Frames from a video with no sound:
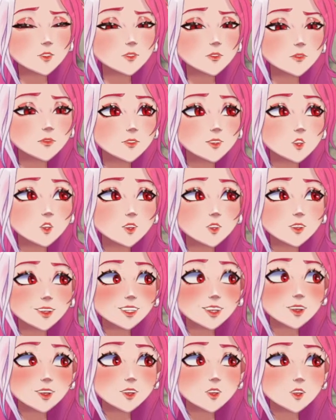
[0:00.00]
have some
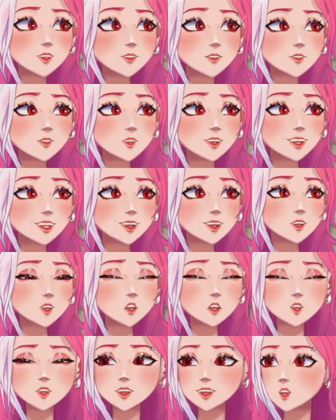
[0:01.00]
pizza, and then
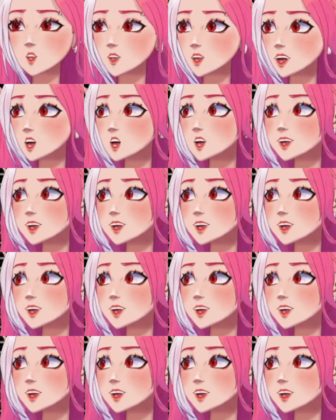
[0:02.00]
I'm going to log